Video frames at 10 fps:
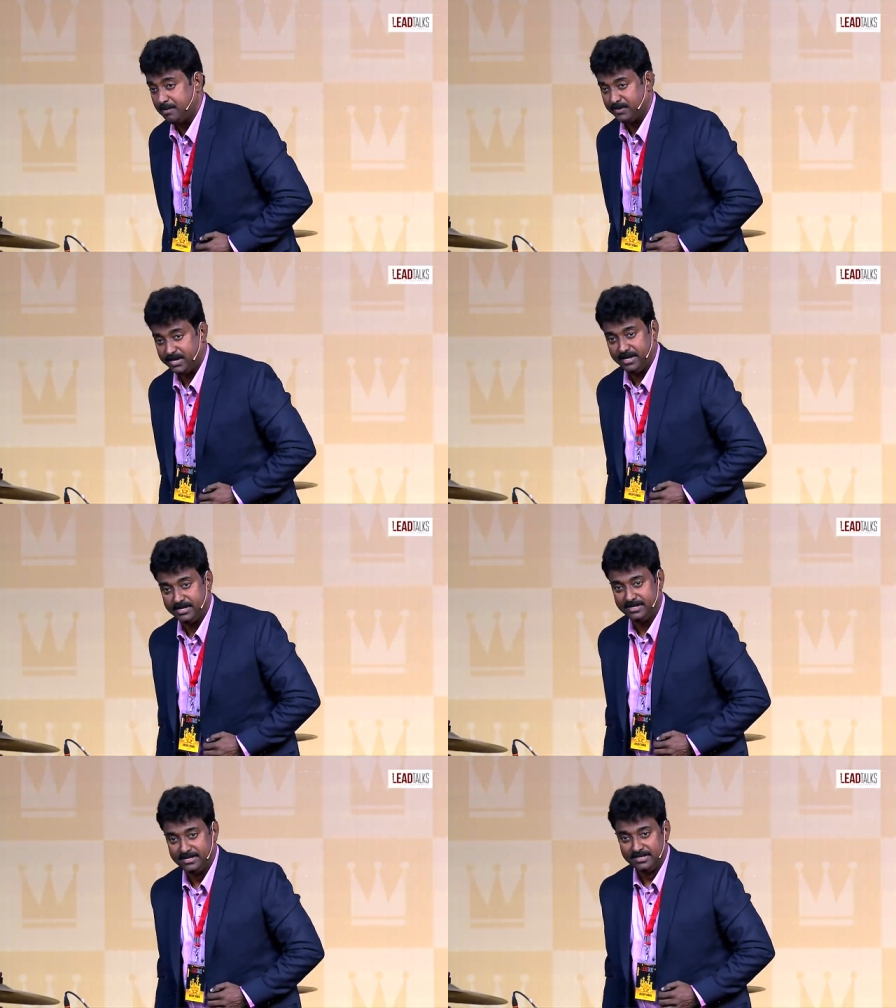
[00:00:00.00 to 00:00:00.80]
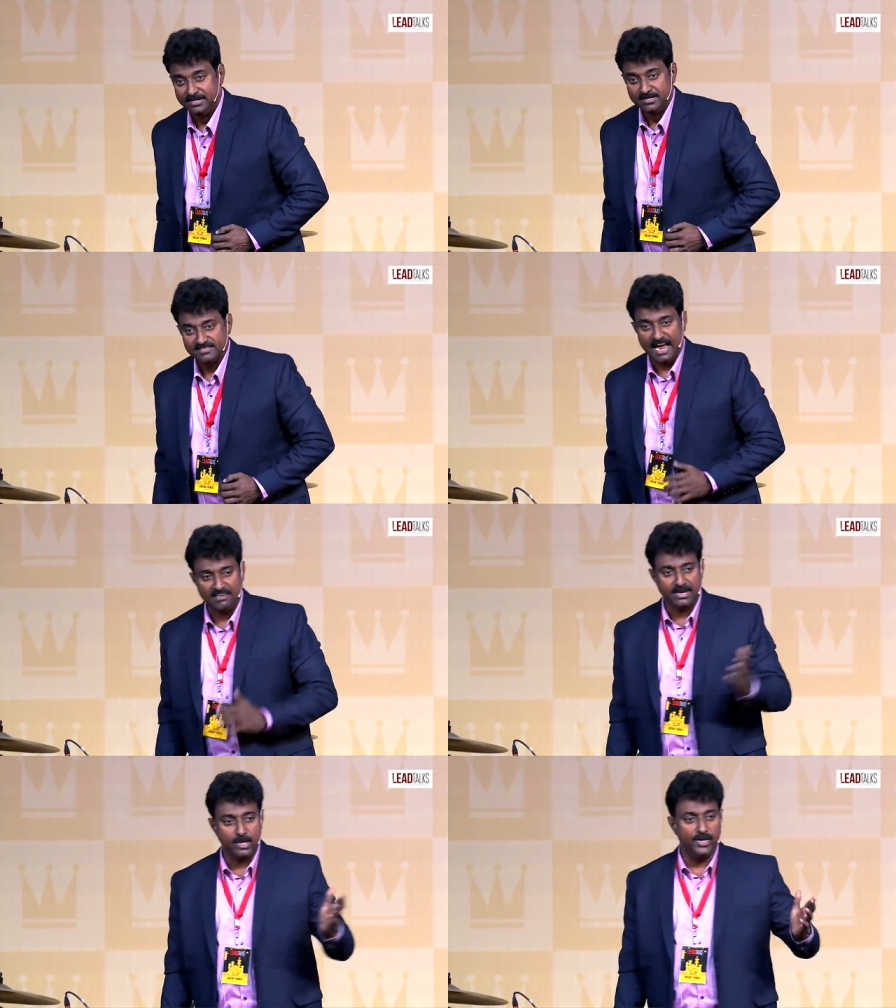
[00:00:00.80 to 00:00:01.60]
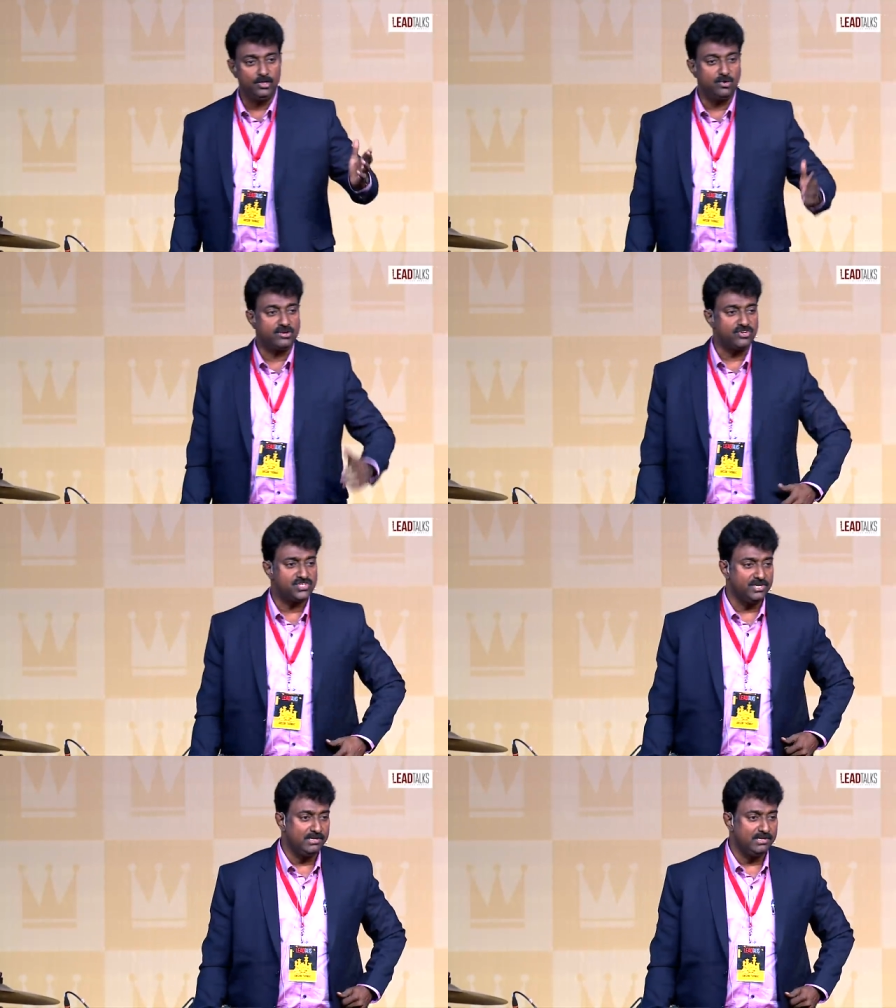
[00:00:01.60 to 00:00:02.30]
parade. Saturday, I went to a Christian